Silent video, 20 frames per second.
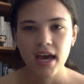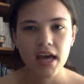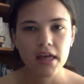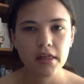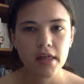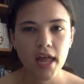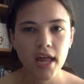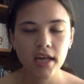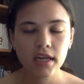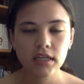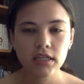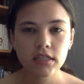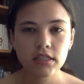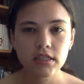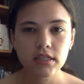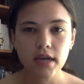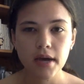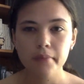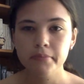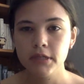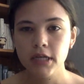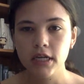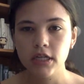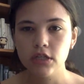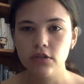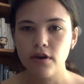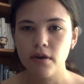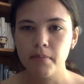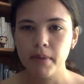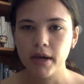and that is update
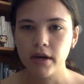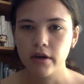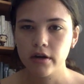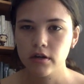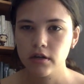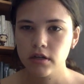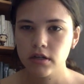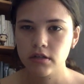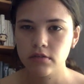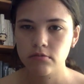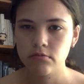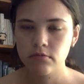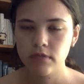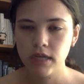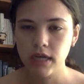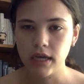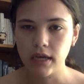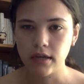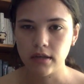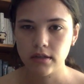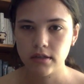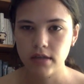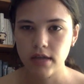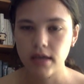you on my current reads.